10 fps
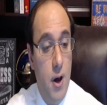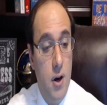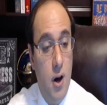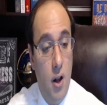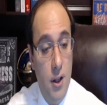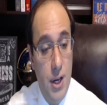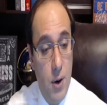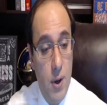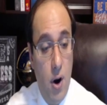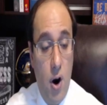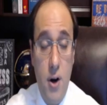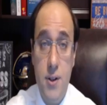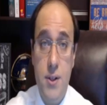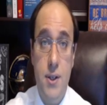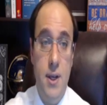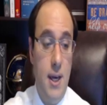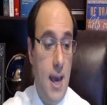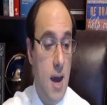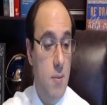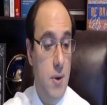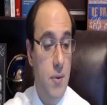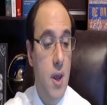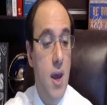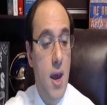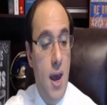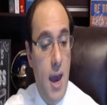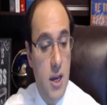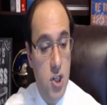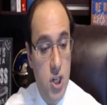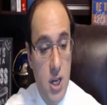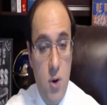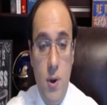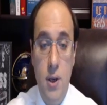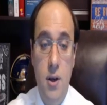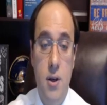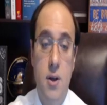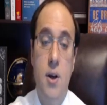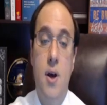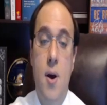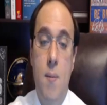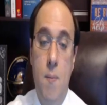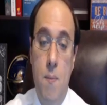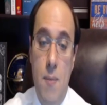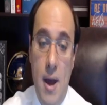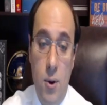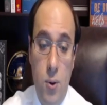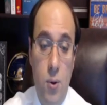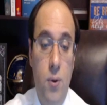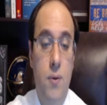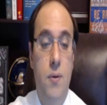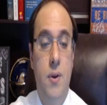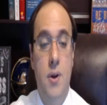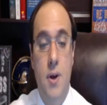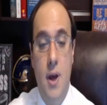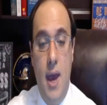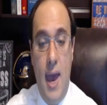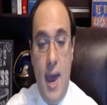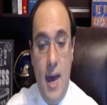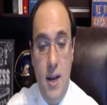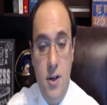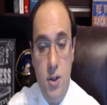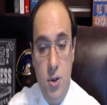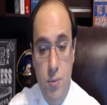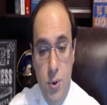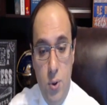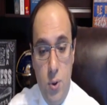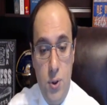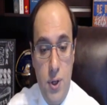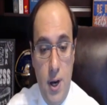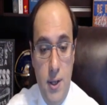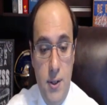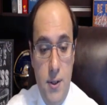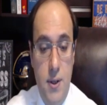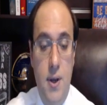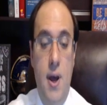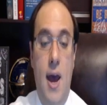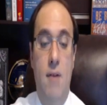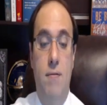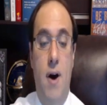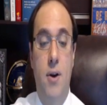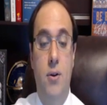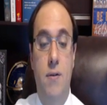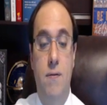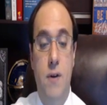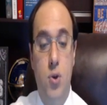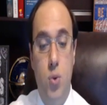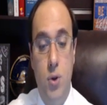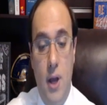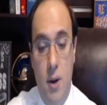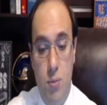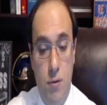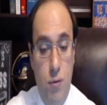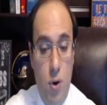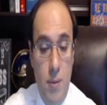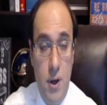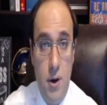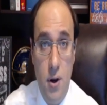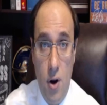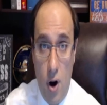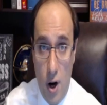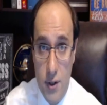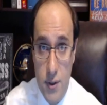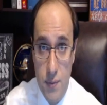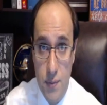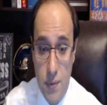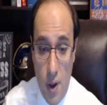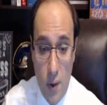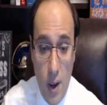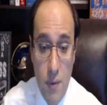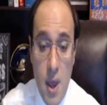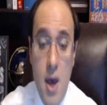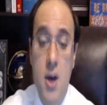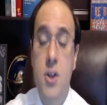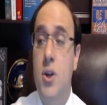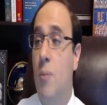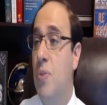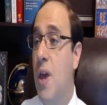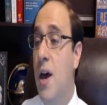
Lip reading: the Culinary Arts Academy, Engineering, Medical, and Computer Science, and finally, Visual and Performing Arts. Okay? So,